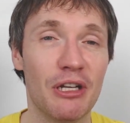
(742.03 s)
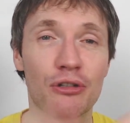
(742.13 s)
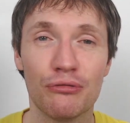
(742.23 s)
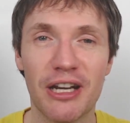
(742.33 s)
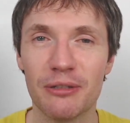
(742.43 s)

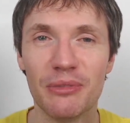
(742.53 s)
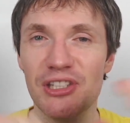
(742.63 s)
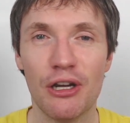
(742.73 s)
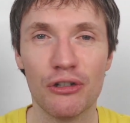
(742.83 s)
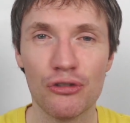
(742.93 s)
I could
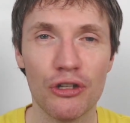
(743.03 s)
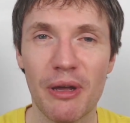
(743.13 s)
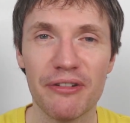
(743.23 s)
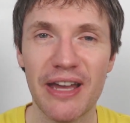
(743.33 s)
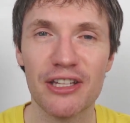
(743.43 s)
randomly say I'll draw
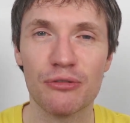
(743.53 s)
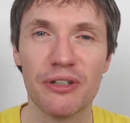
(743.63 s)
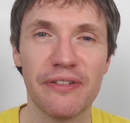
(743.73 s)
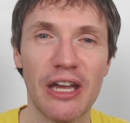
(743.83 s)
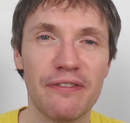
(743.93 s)
them out of the hat
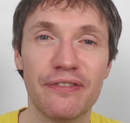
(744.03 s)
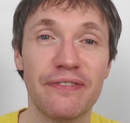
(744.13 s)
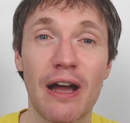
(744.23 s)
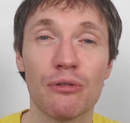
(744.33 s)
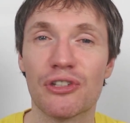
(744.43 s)
one if I get
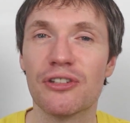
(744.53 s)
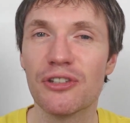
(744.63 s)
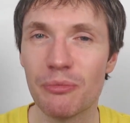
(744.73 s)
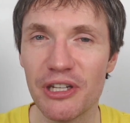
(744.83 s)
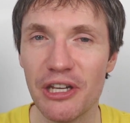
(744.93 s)

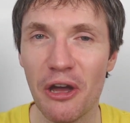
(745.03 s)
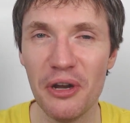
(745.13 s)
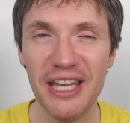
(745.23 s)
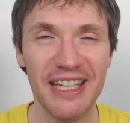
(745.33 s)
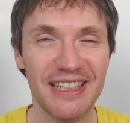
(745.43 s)
thousands, but, you know,
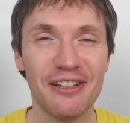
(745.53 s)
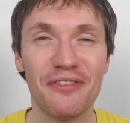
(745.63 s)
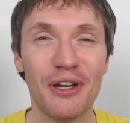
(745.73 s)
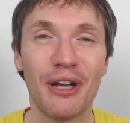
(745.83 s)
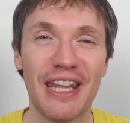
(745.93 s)
I
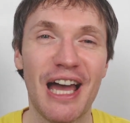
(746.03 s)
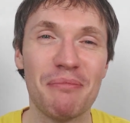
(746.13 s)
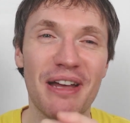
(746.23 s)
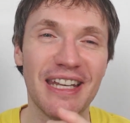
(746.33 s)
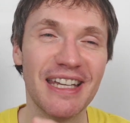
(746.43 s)
don't think I'll get
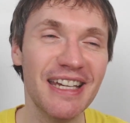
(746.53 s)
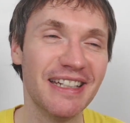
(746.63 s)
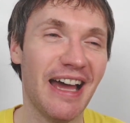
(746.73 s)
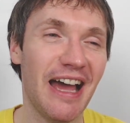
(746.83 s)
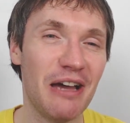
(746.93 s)
that many.
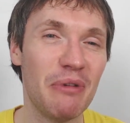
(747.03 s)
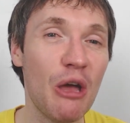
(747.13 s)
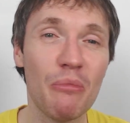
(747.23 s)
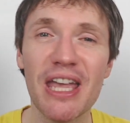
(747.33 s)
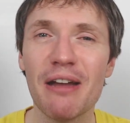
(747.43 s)

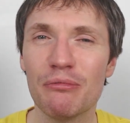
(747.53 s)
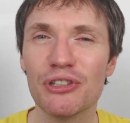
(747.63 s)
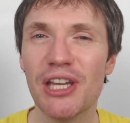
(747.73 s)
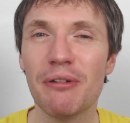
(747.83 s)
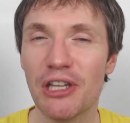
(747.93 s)
But yeah,
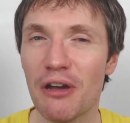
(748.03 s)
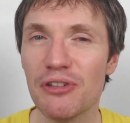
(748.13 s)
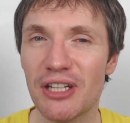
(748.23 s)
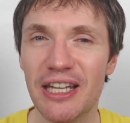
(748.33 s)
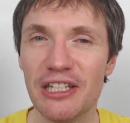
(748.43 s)
we'll see how it
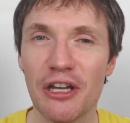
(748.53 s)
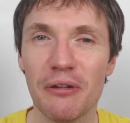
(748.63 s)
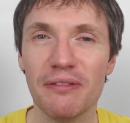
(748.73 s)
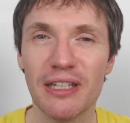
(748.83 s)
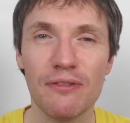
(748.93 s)
goes. I'll let you
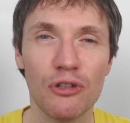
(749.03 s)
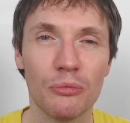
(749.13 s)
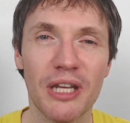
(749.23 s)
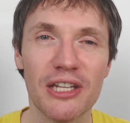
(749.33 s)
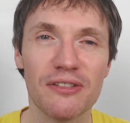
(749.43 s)
know, give
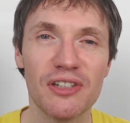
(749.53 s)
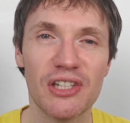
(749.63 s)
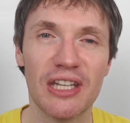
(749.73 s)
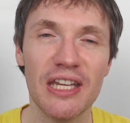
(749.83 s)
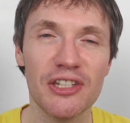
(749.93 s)
you an update and
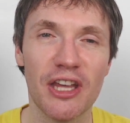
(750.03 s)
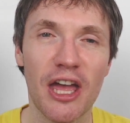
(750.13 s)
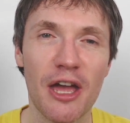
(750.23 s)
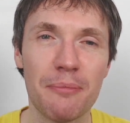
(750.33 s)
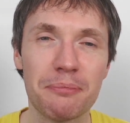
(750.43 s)
things like this.
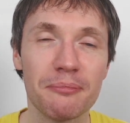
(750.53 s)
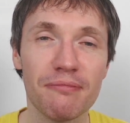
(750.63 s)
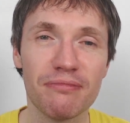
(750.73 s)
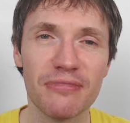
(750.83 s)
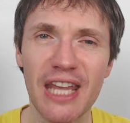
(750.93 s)

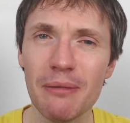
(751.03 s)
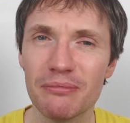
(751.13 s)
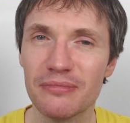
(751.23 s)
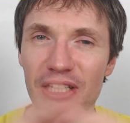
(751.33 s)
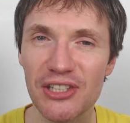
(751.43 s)
As
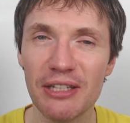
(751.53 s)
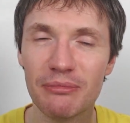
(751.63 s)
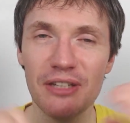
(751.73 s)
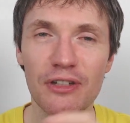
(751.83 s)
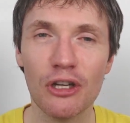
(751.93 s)
I
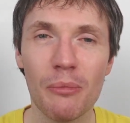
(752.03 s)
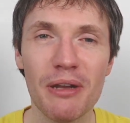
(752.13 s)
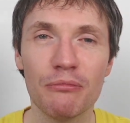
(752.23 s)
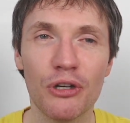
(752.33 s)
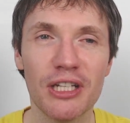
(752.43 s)
say, leave in the
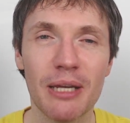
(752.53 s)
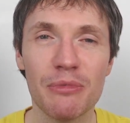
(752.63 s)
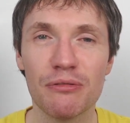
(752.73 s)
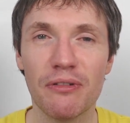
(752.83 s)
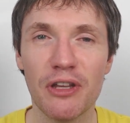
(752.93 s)
comment what you'd
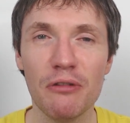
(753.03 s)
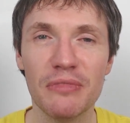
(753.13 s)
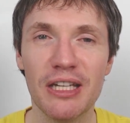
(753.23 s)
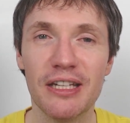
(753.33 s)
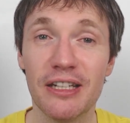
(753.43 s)
like me to
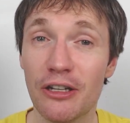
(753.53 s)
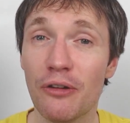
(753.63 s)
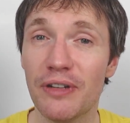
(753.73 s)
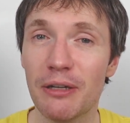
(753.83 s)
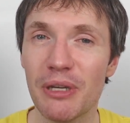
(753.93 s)
review,
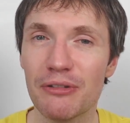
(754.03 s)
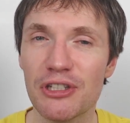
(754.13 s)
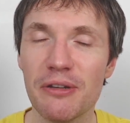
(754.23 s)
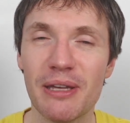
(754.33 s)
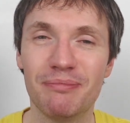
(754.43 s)
and hopefully I'll be able
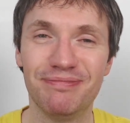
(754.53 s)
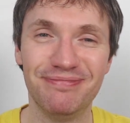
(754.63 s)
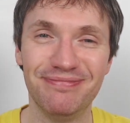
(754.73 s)
to do it.